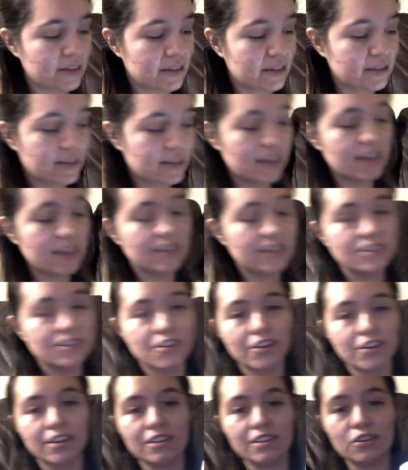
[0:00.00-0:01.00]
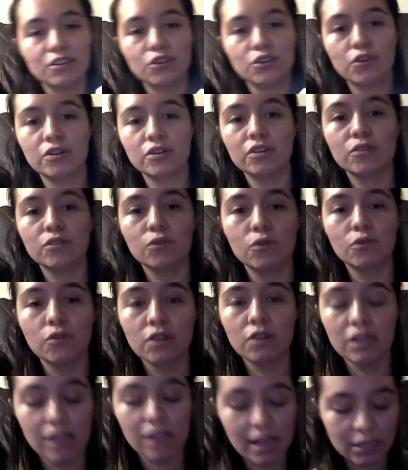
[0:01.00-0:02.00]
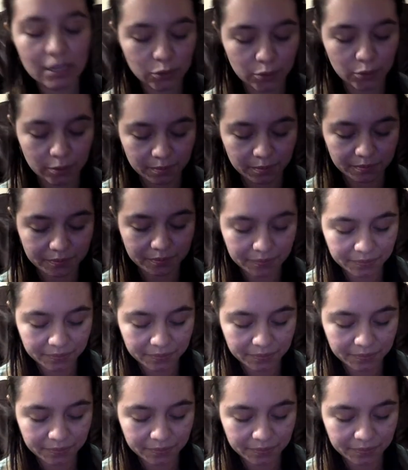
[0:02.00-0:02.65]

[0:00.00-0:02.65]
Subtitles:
Then you're going to go to Google Classroom.